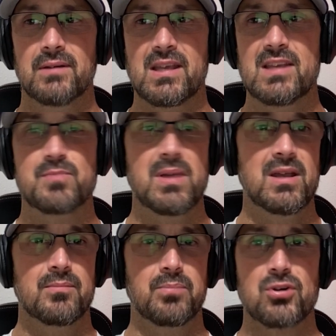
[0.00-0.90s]
like he's
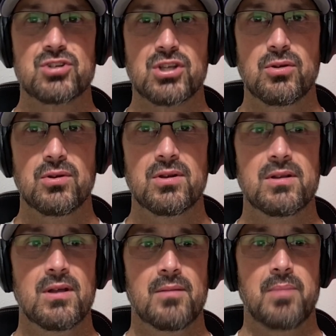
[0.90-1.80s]
being
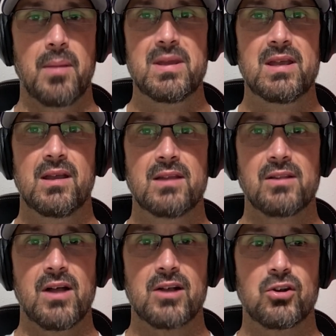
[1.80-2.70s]
persecuted by being
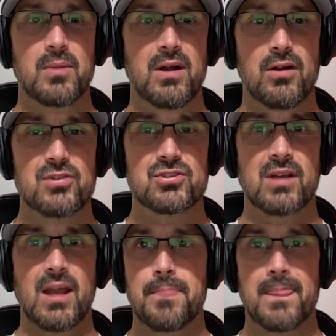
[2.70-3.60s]
in the locker room at an
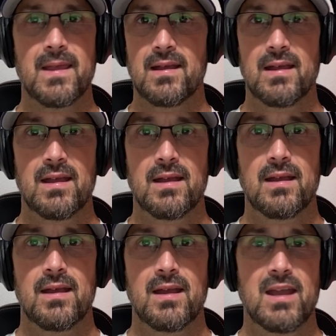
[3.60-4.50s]
All-Star game.
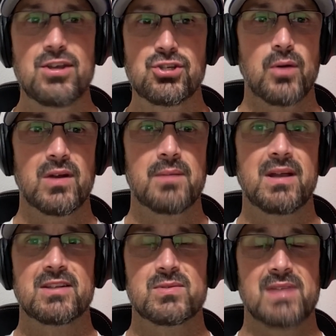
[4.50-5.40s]
He showed up
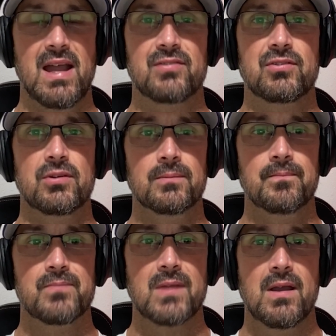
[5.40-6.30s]
because he was asked to.
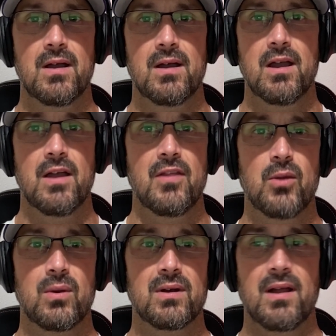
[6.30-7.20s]

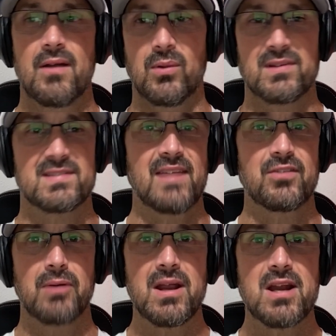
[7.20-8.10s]
There were
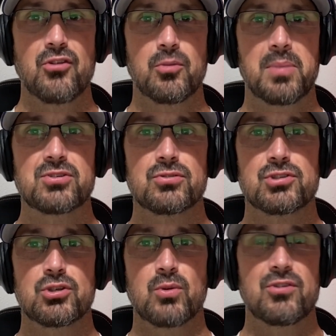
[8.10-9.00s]
7 or 8 other
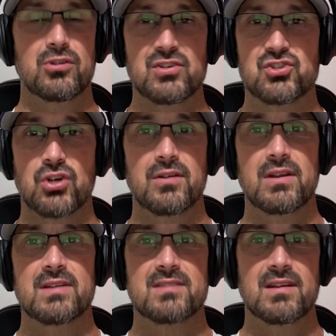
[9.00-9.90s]
pitchers who either they
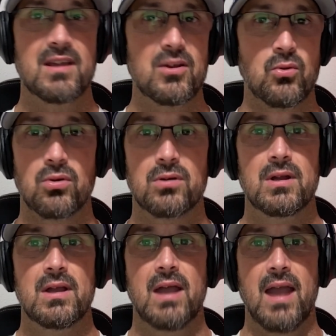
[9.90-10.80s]
started on Sunday
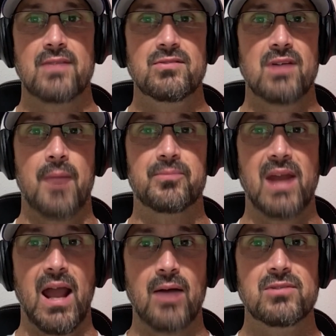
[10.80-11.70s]
or
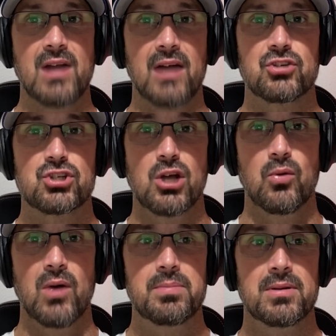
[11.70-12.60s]
opted out not to
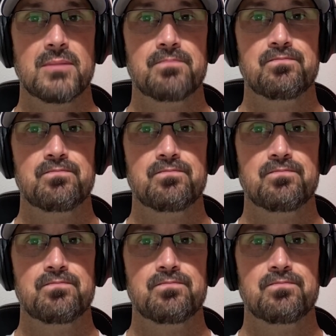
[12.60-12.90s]
show up.